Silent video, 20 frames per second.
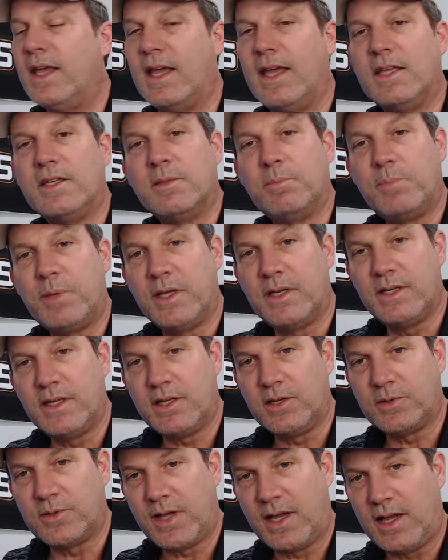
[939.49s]
And
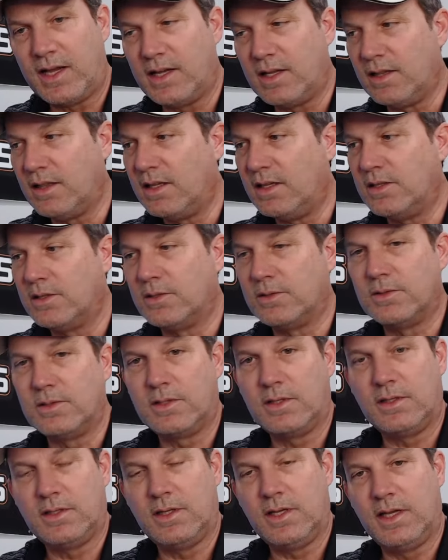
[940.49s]
depending on how
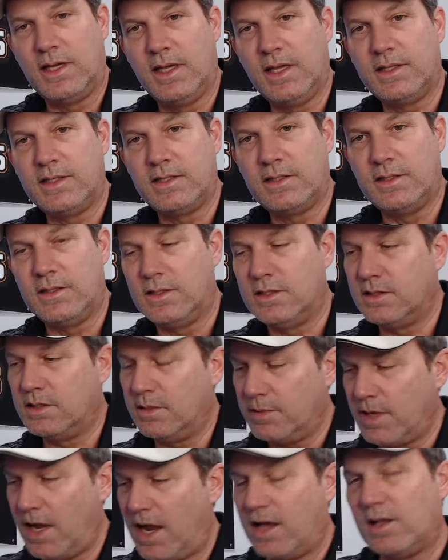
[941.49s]
long
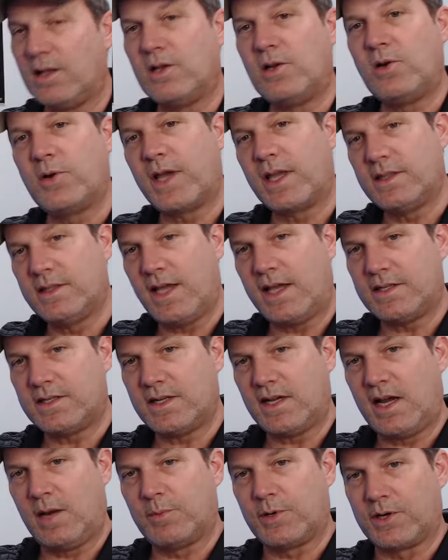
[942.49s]
that
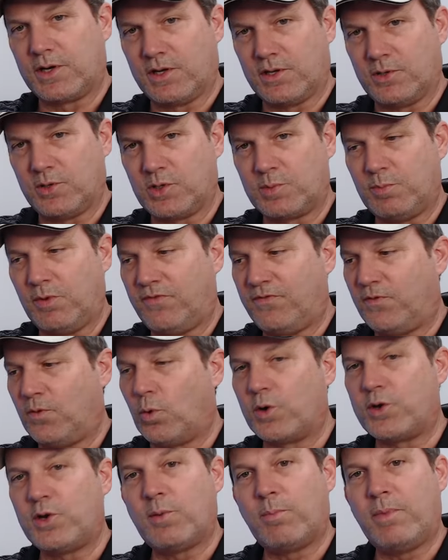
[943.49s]
timer goes
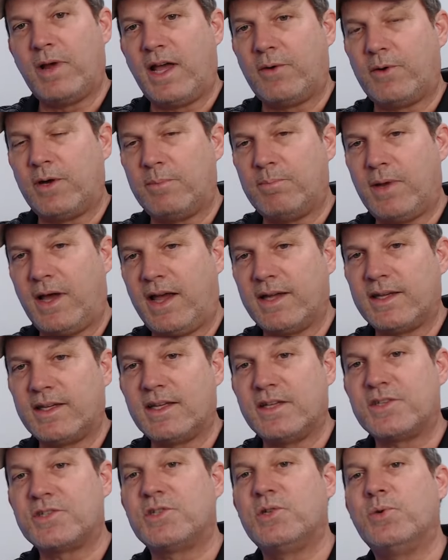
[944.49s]
before your battery pack
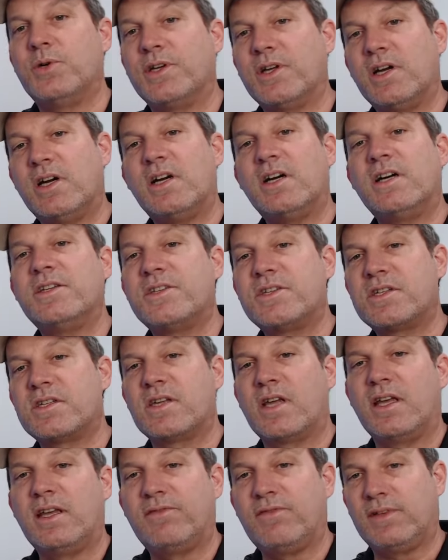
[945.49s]
gets to an
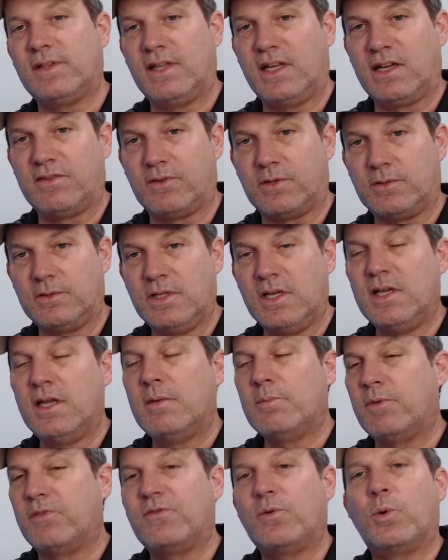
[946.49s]
unsafe level,
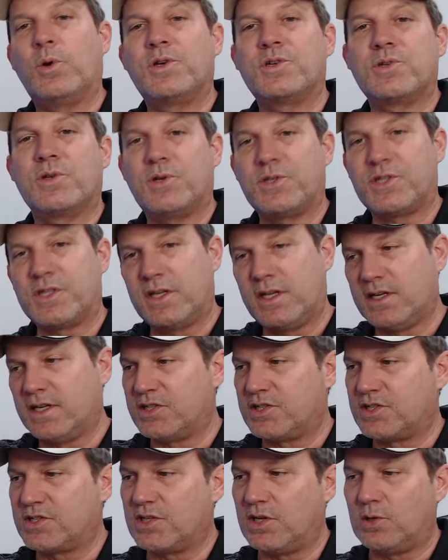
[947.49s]
before it starts
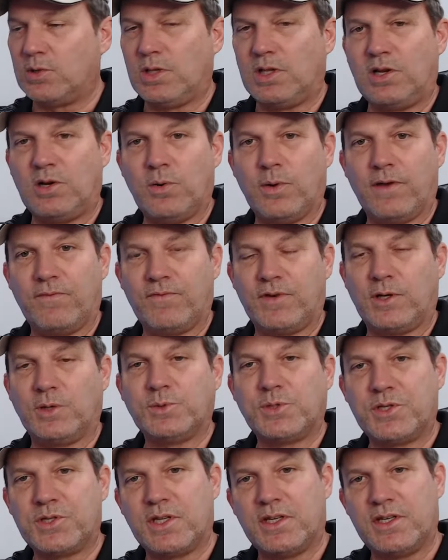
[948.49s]
getting so low in
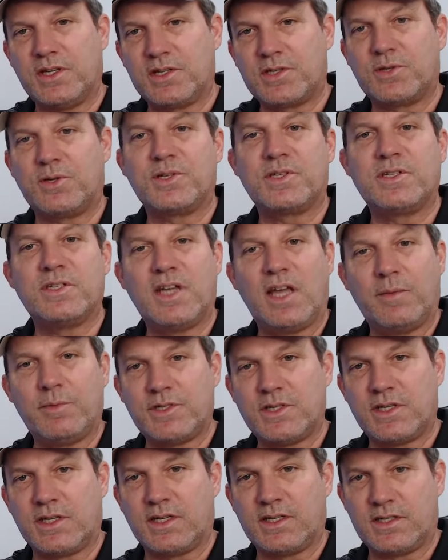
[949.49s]
voltage that it starts
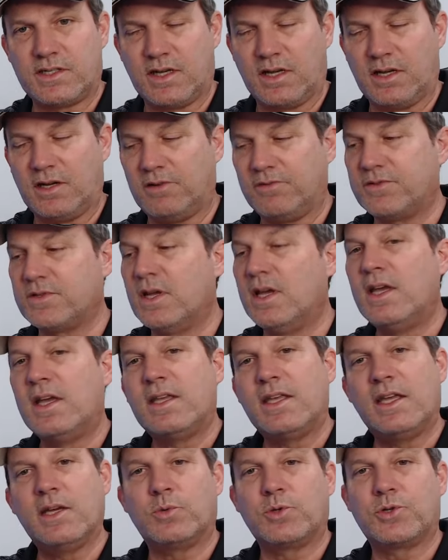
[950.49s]
damaging itself,
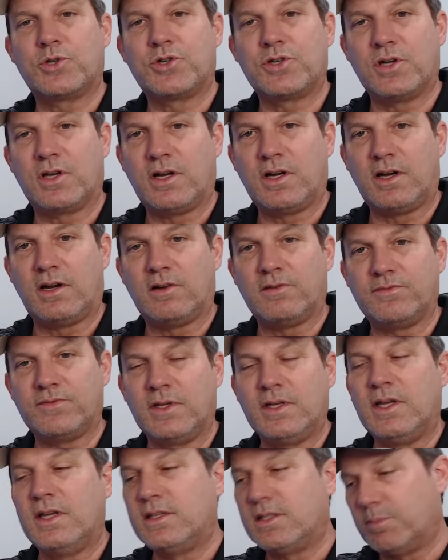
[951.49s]
it will shut off.
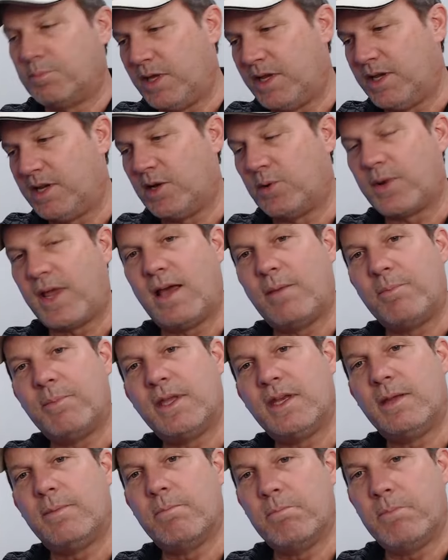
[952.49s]
Depending on how
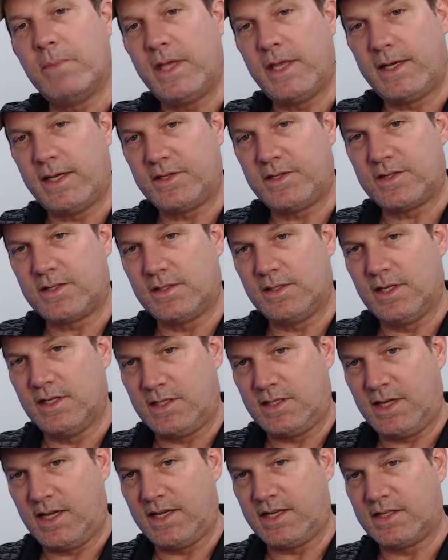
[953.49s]
many minutes
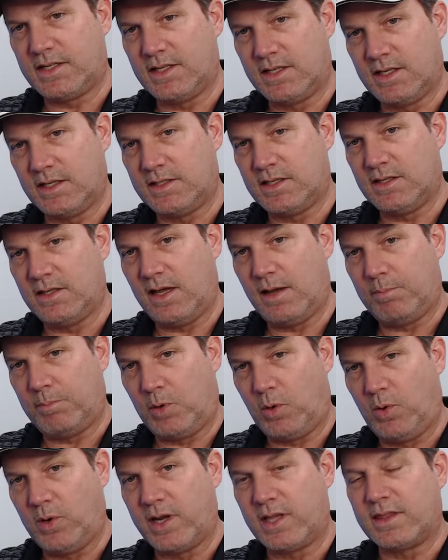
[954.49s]
it takes to get to that
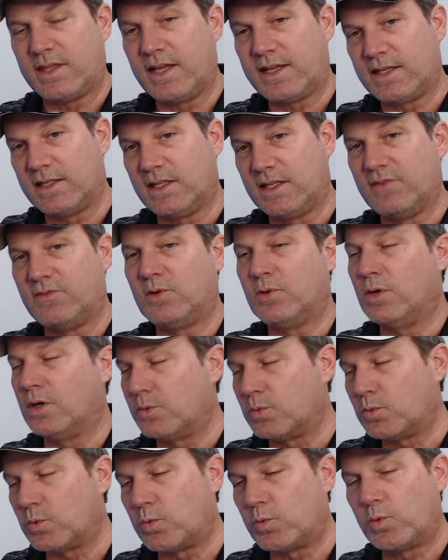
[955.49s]
point, they can give you
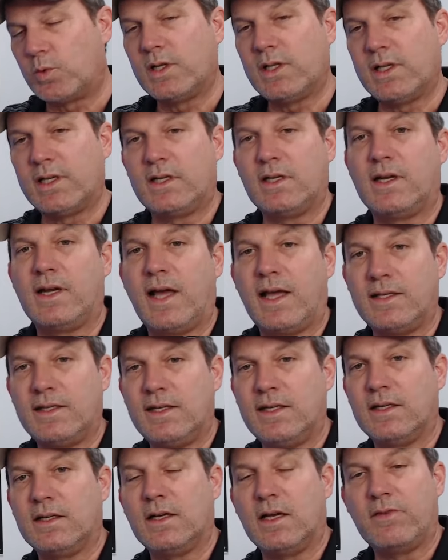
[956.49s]
a really good
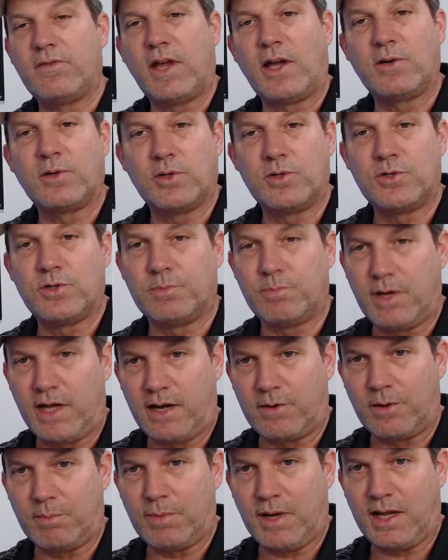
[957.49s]
idea of how good your
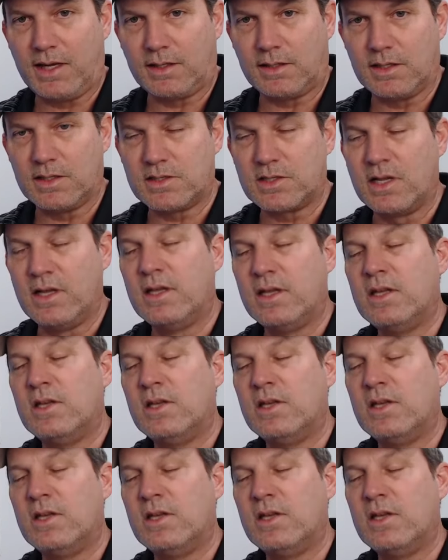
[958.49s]
battery pack is.